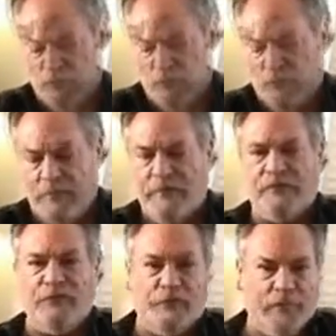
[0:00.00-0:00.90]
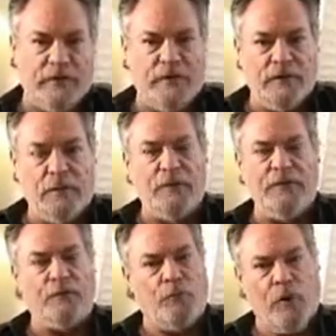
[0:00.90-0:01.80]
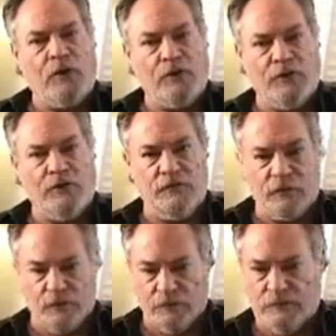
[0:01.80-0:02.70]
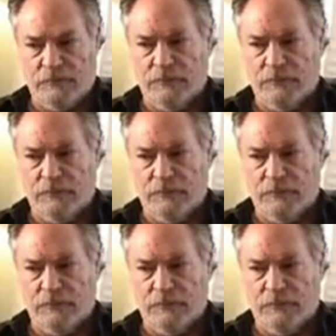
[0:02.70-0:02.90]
It would be stupid. It would be the wrong thing to do.